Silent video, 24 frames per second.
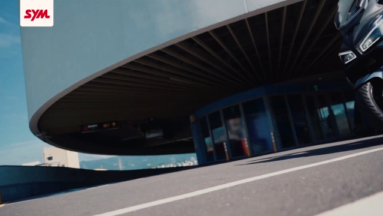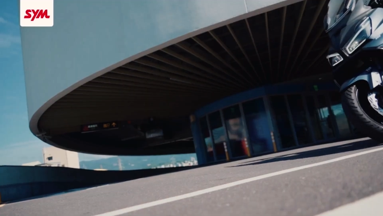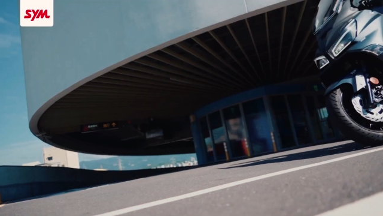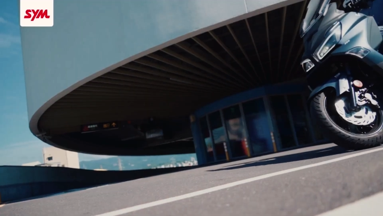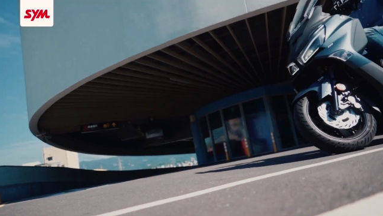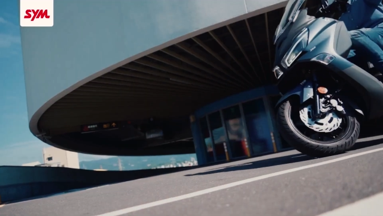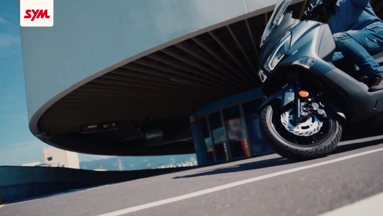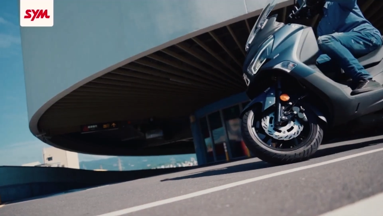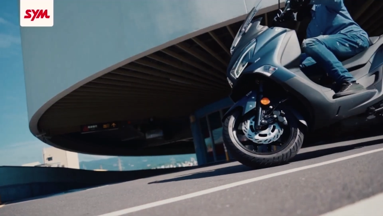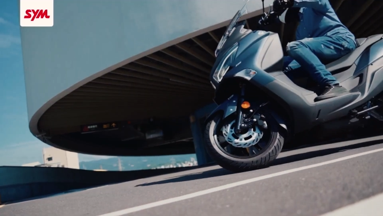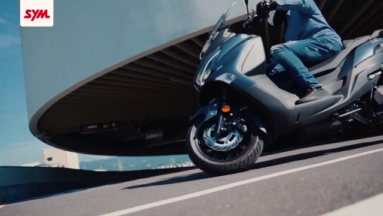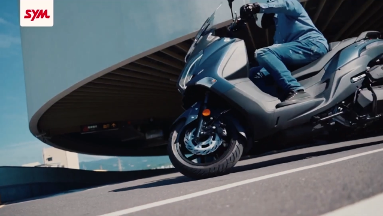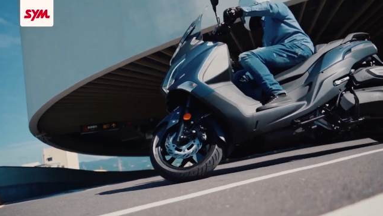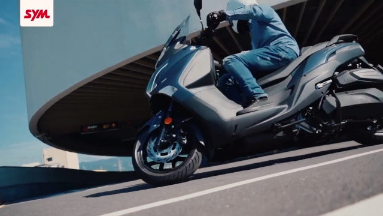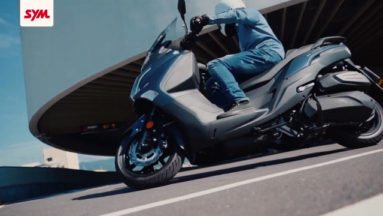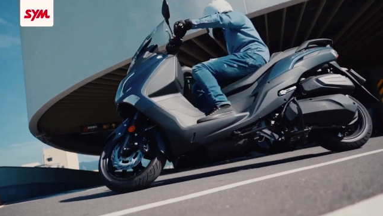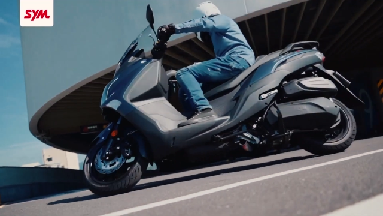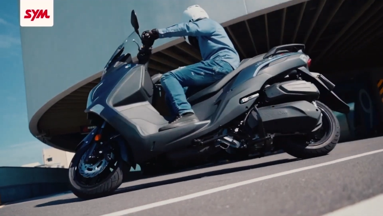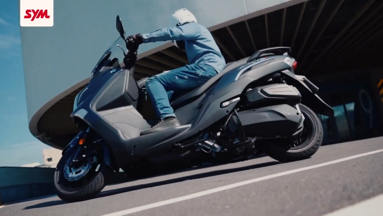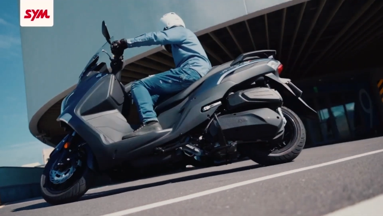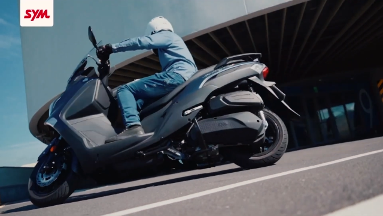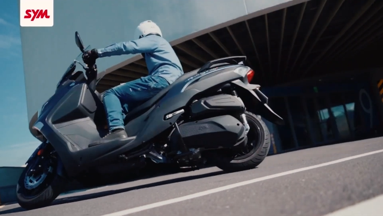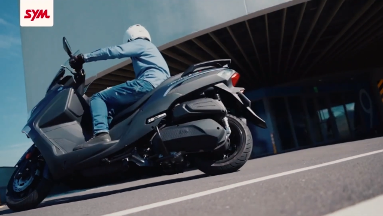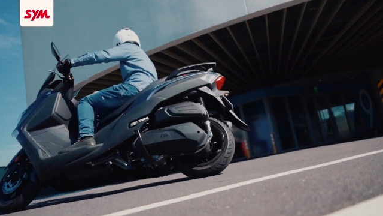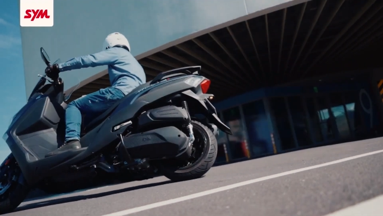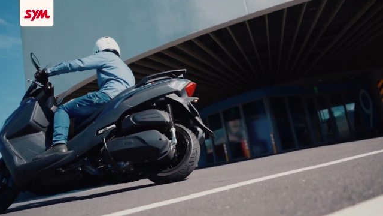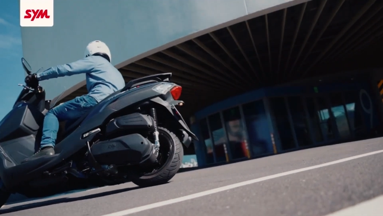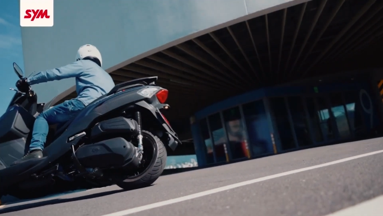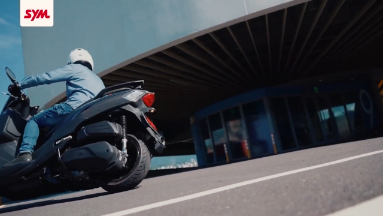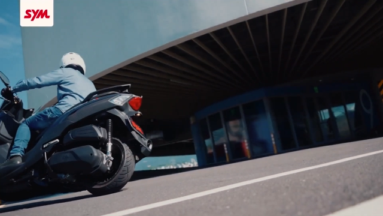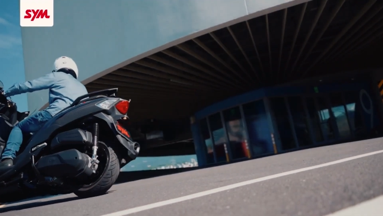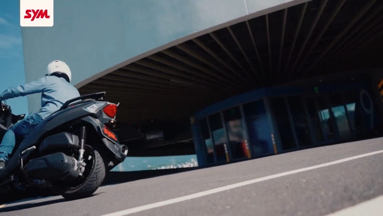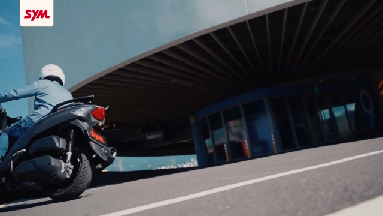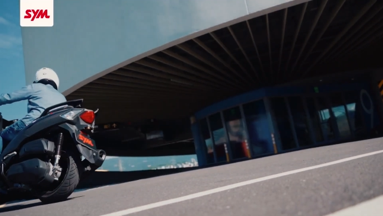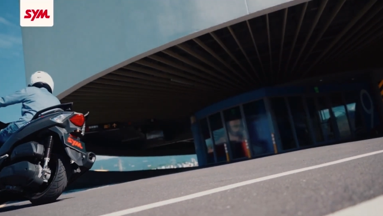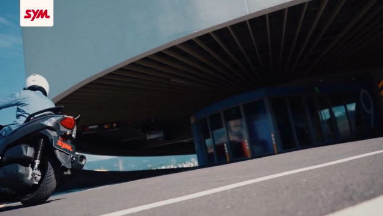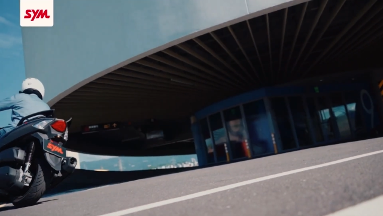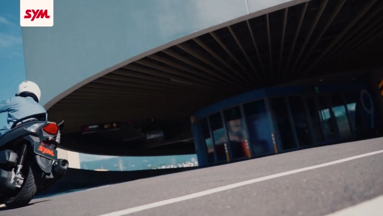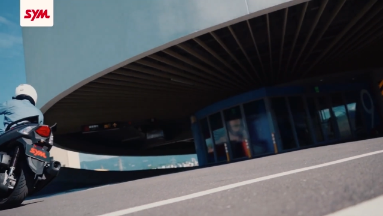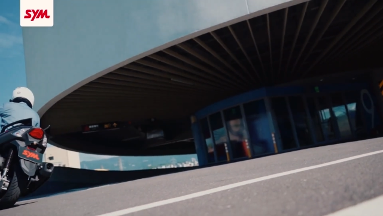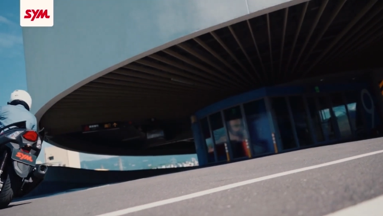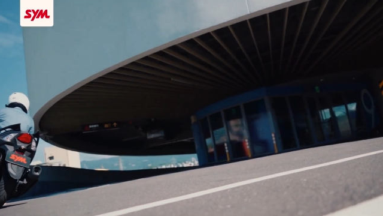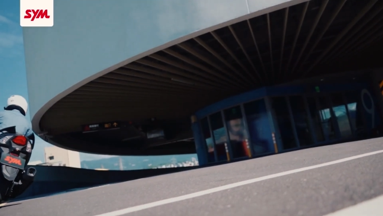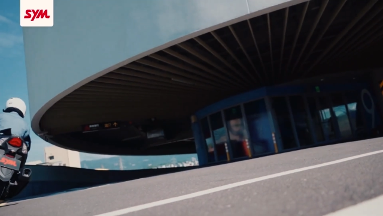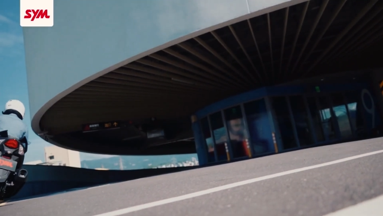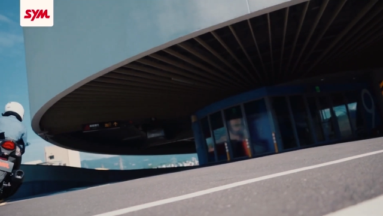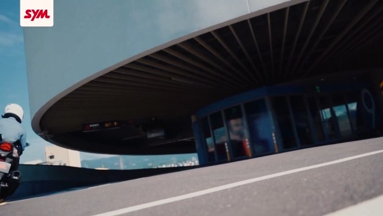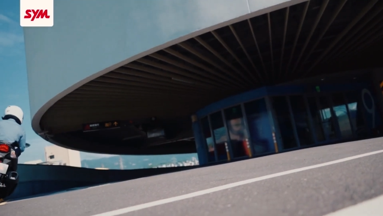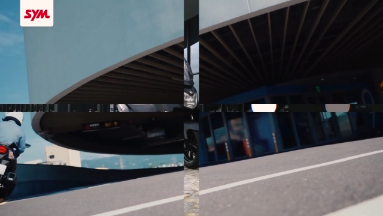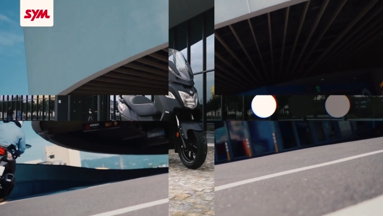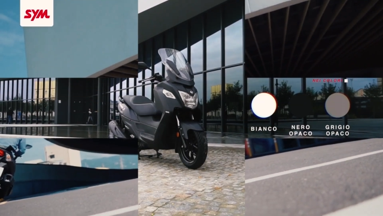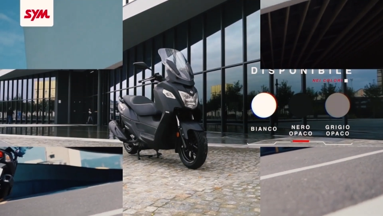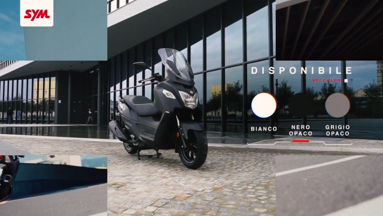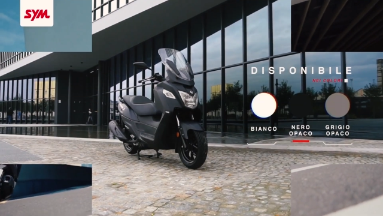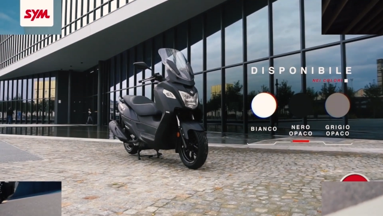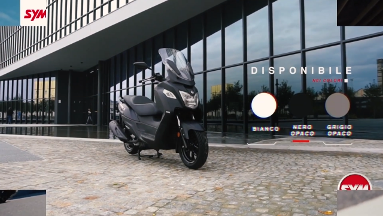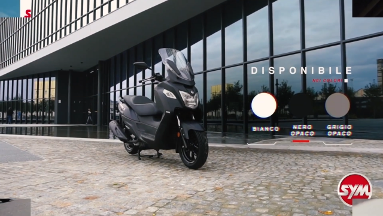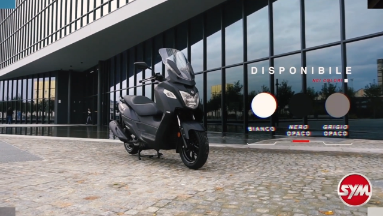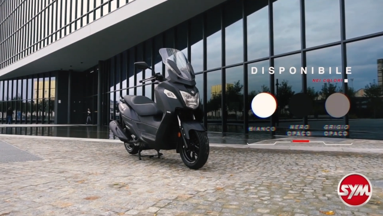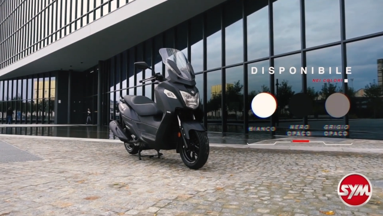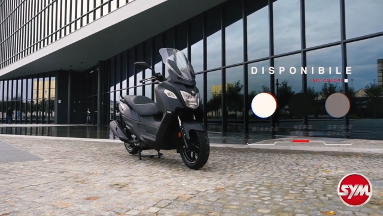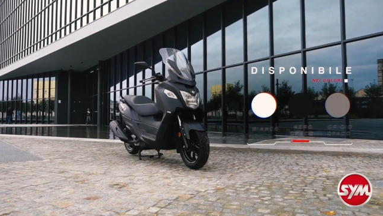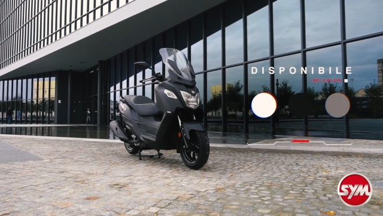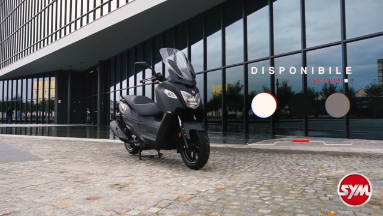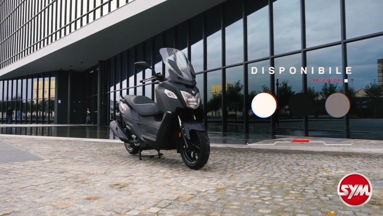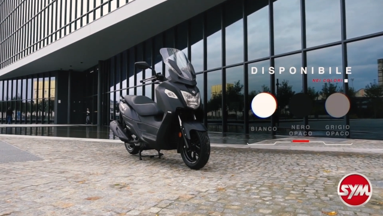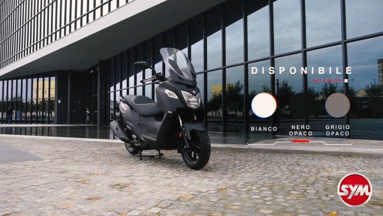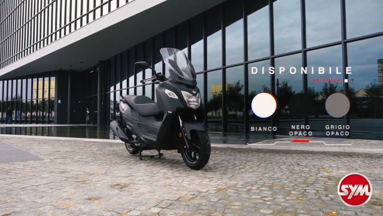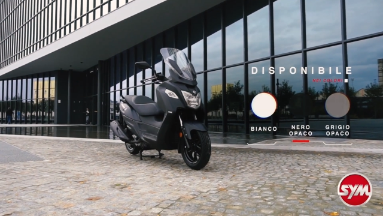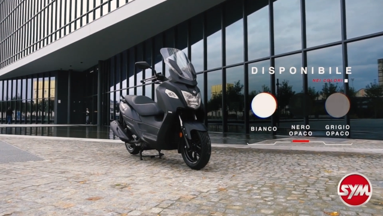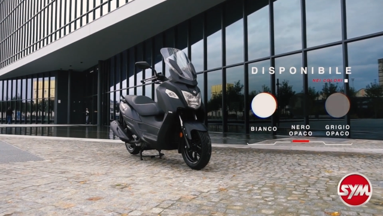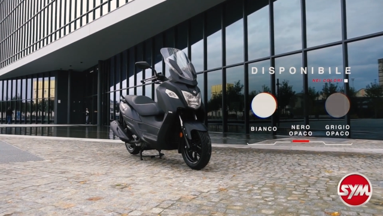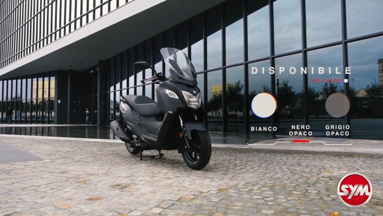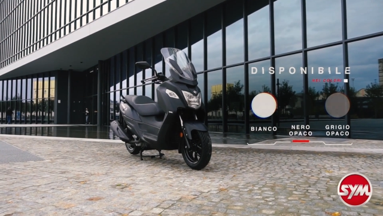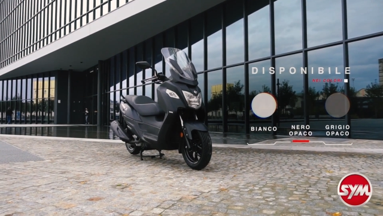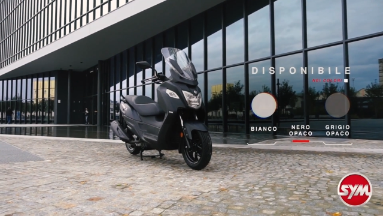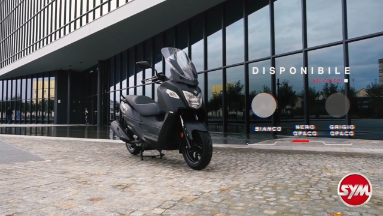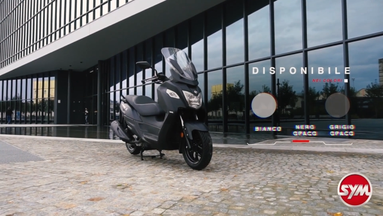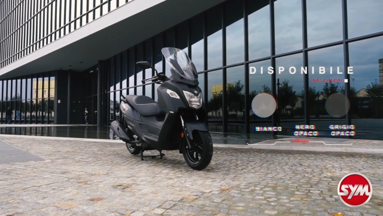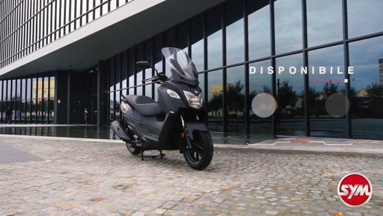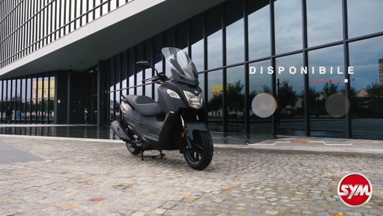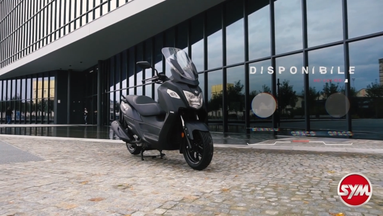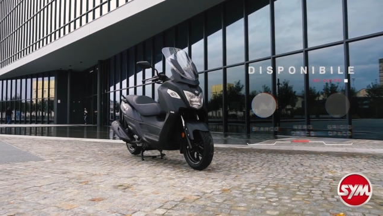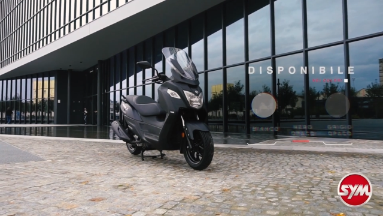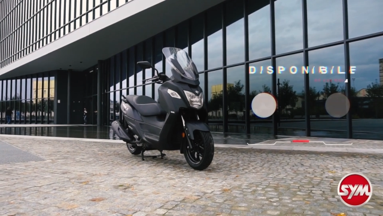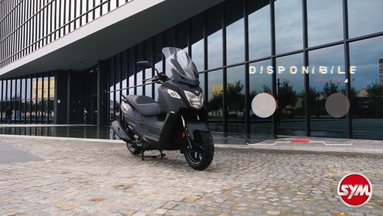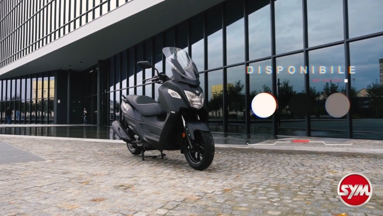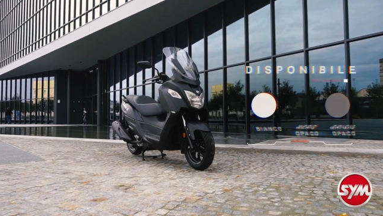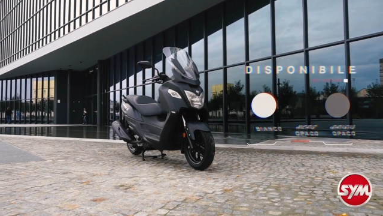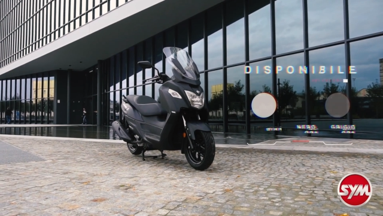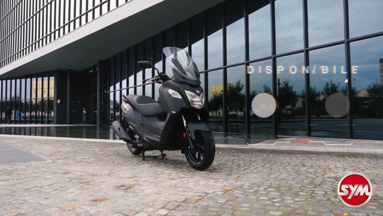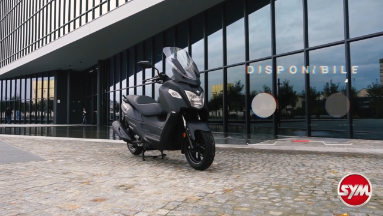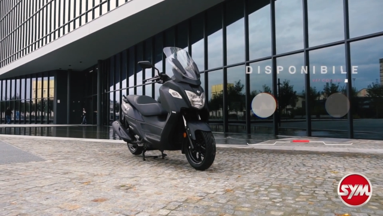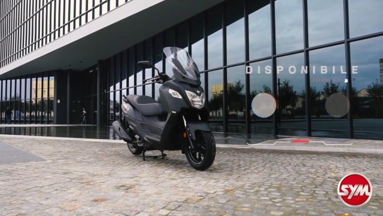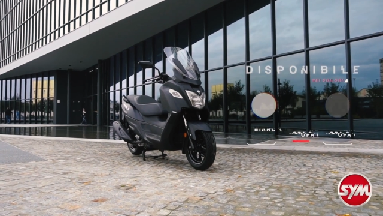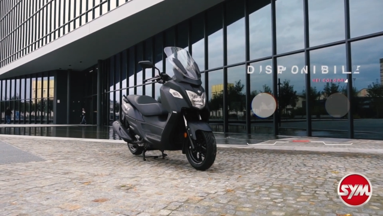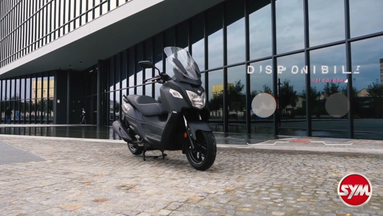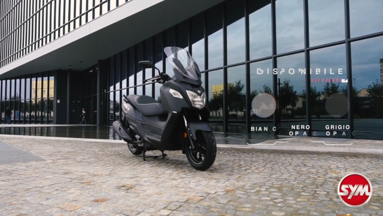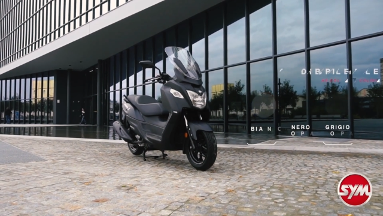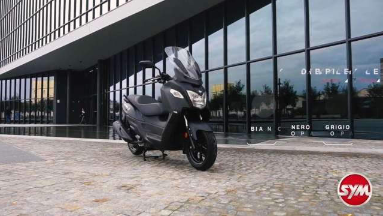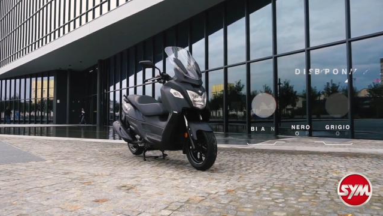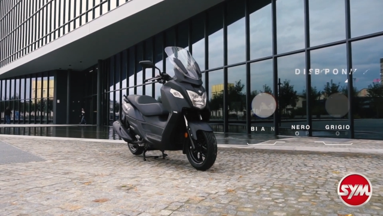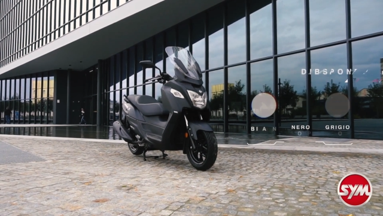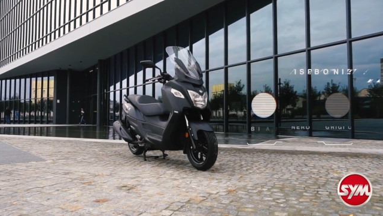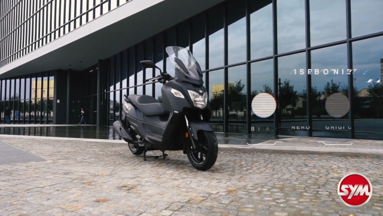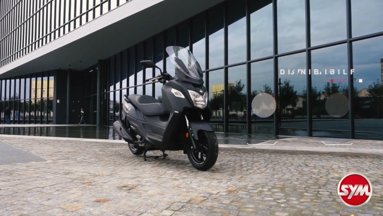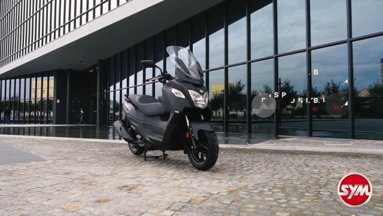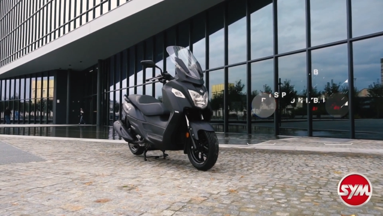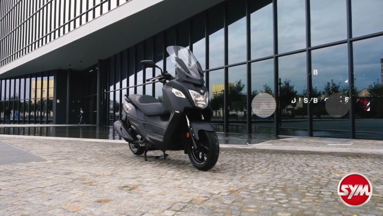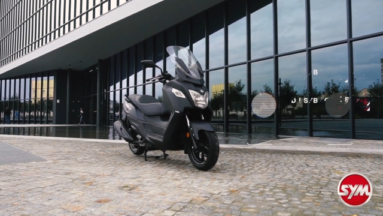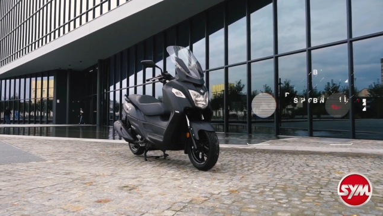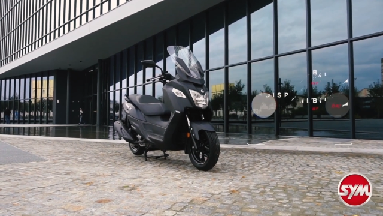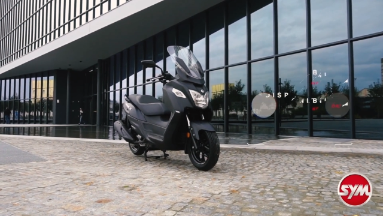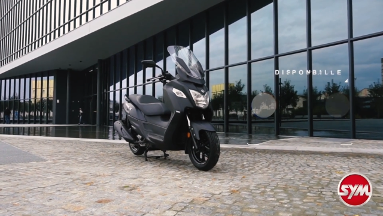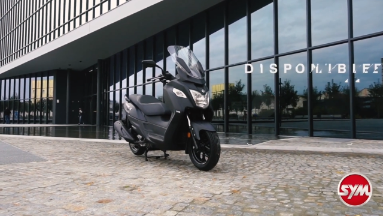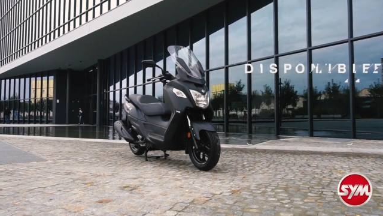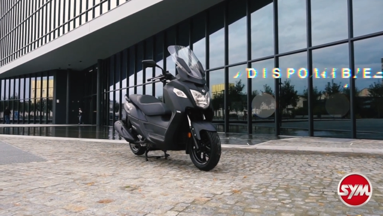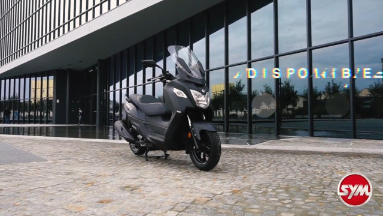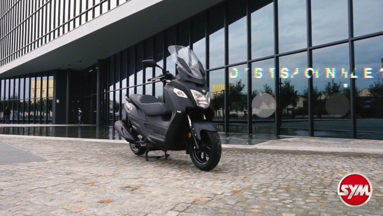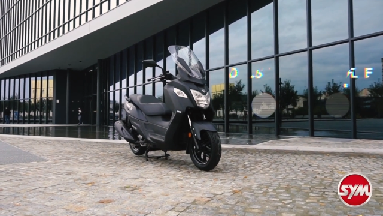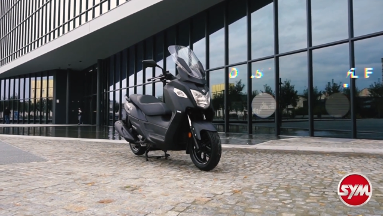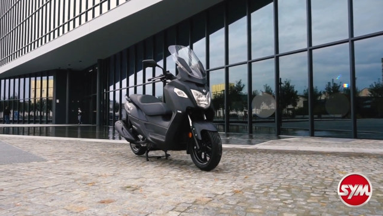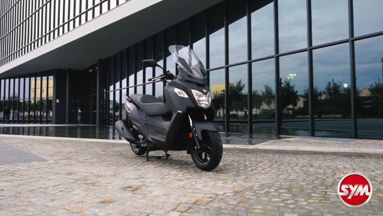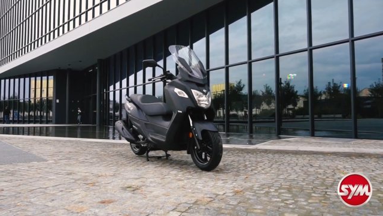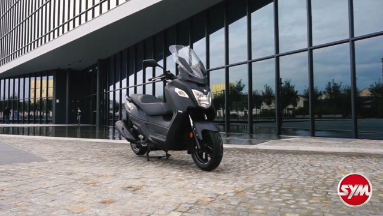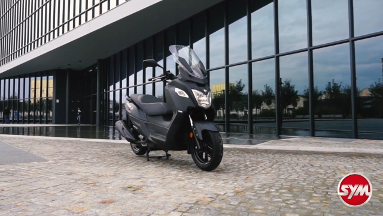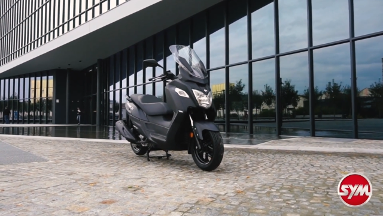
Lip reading: [unreadable: no face in view]